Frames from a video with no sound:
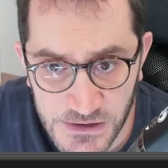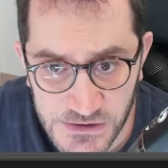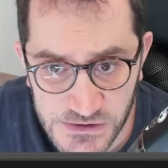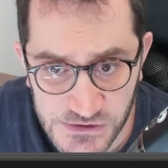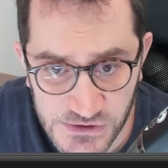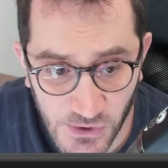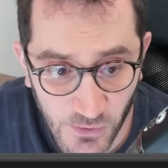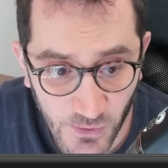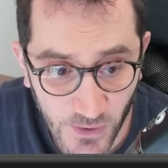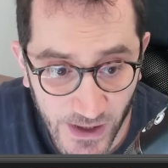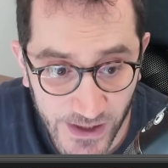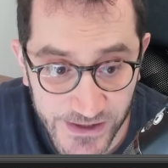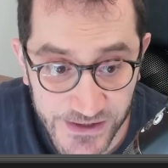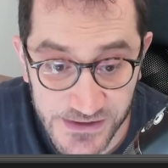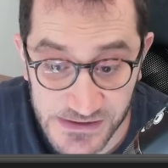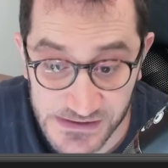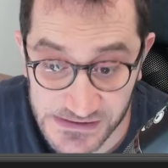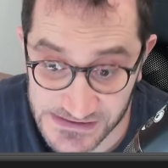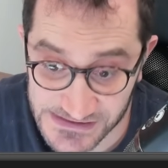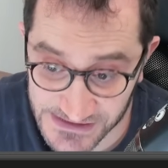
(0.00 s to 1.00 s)
So I
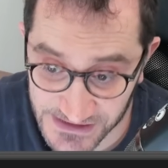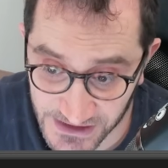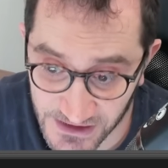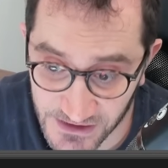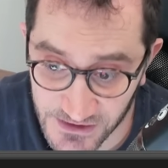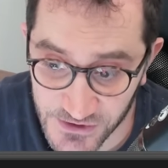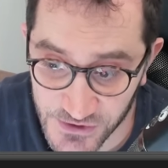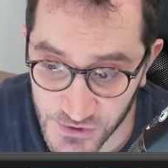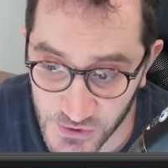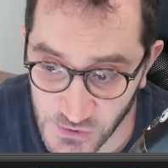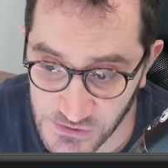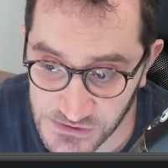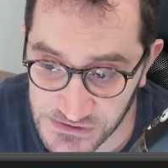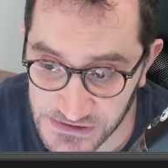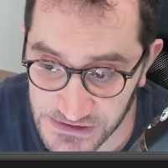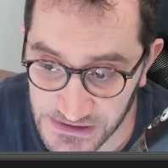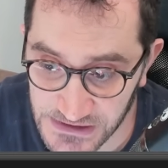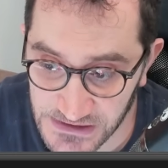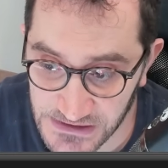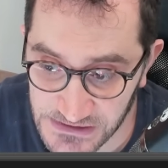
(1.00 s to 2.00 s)
still use
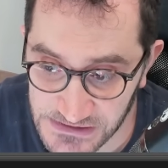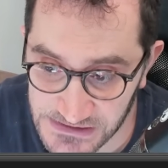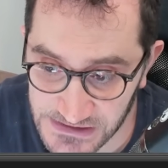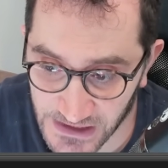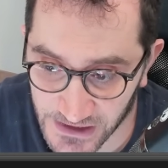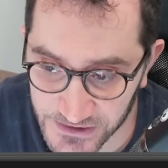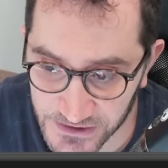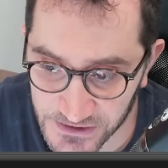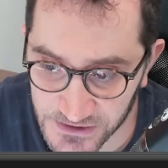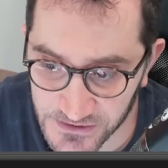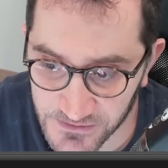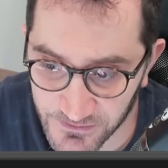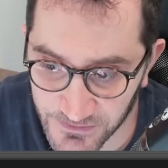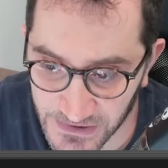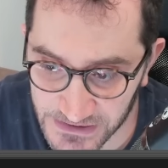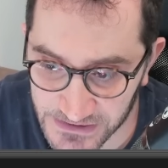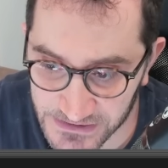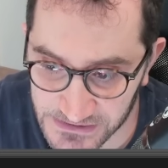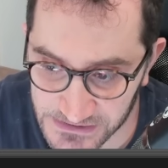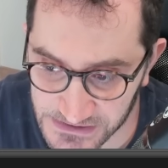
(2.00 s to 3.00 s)
the slider,
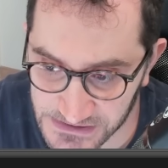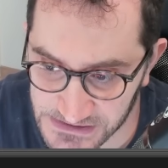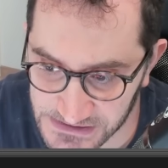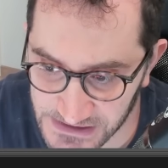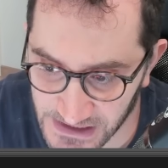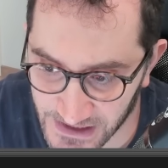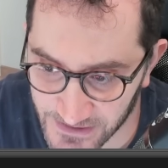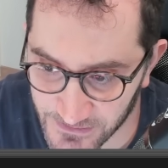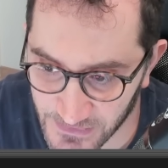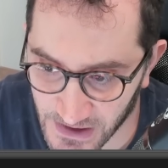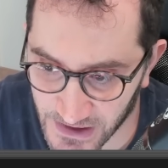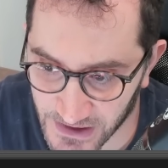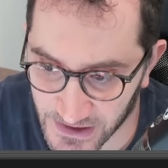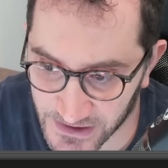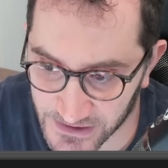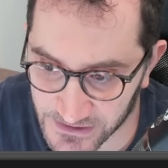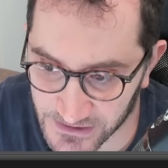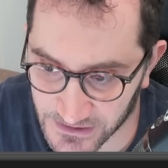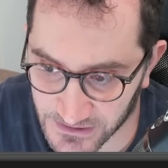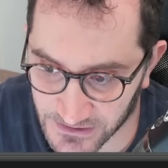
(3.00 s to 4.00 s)
but this time
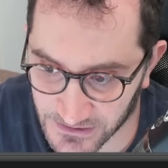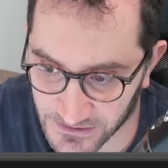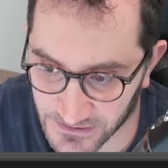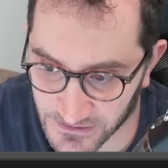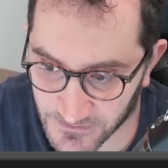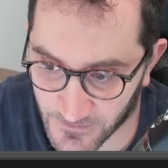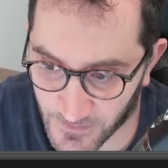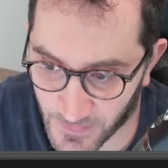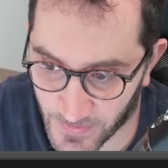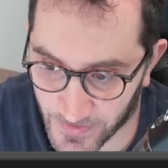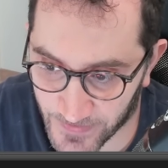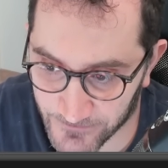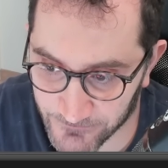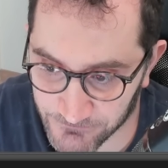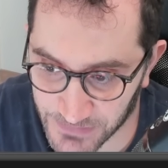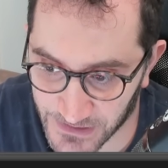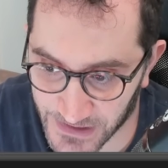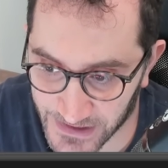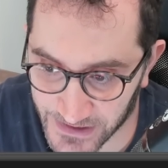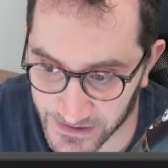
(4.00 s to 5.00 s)
I am
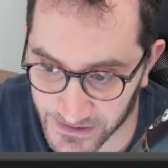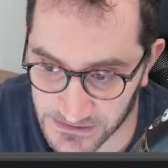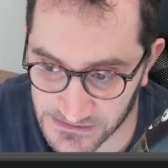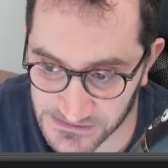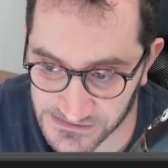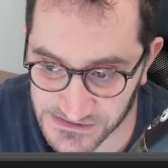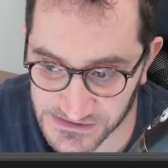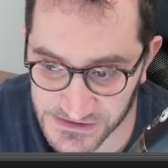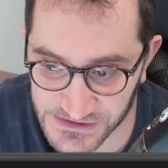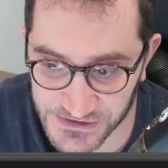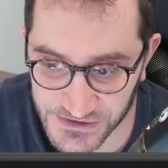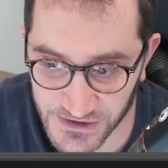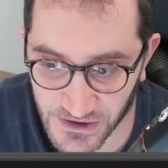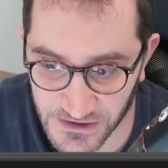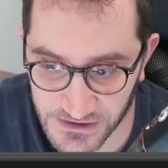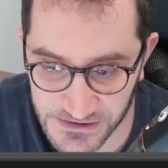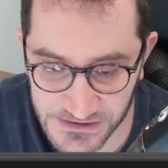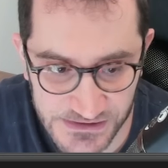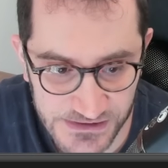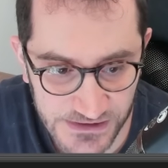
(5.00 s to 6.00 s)
playing the
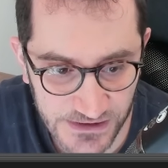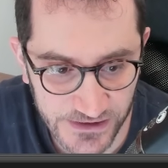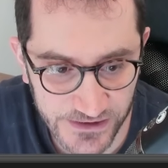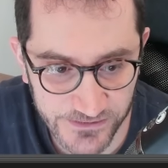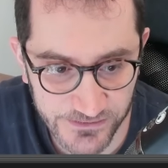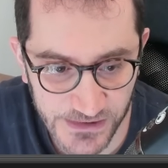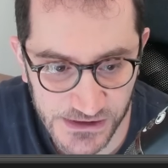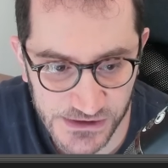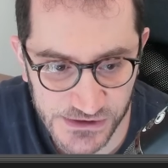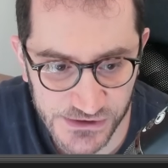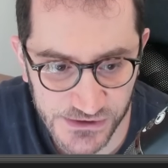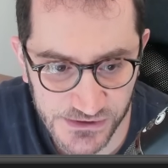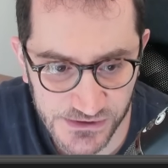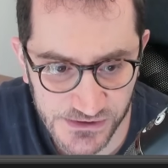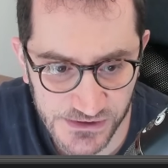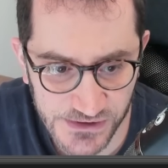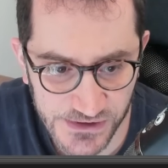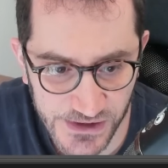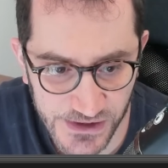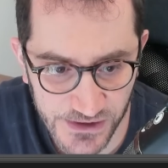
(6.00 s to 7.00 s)
stars
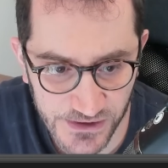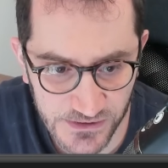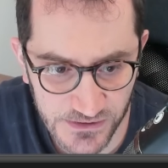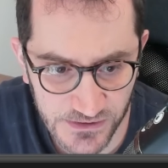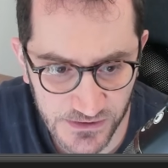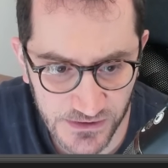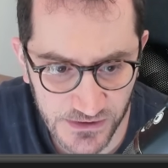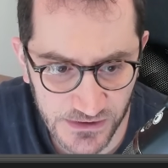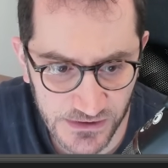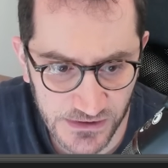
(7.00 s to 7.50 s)
animation here.